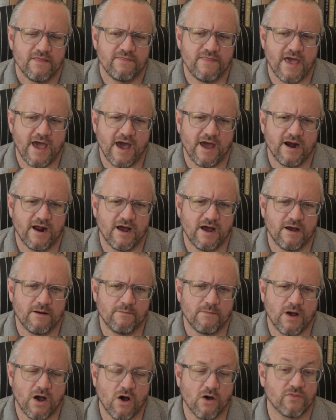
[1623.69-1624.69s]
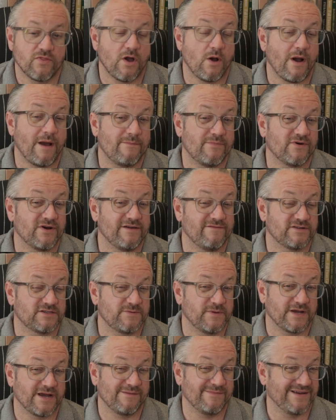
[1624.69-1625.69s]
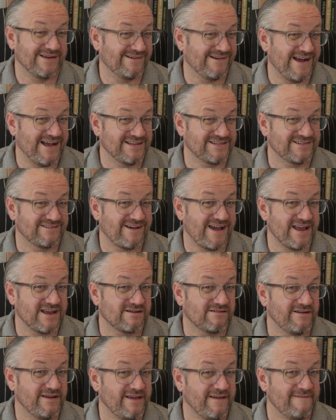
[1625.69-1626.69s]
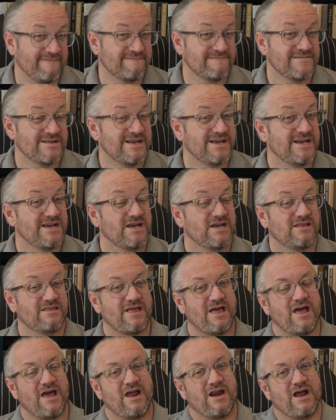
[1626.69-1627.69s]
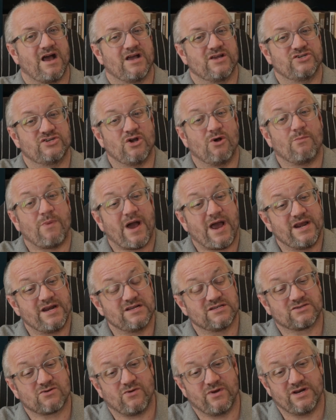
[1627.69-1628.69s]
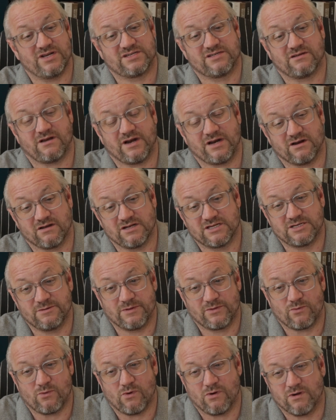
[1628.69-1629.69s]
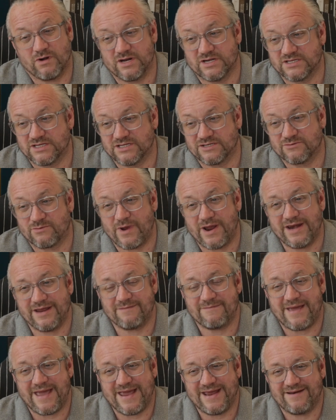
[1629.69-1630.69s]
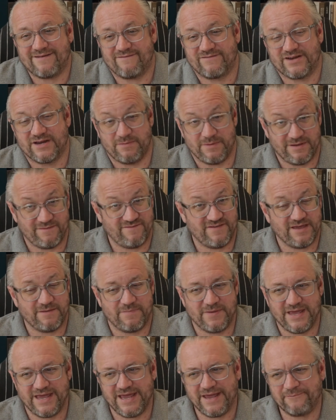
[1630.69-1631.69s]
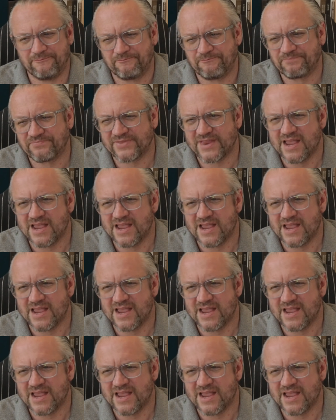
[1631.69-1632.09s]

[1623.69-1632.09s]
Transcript: that although I believe it's becoming less likely that Joe Biden is going to select Elizabeth Warren as his running mate to be VP,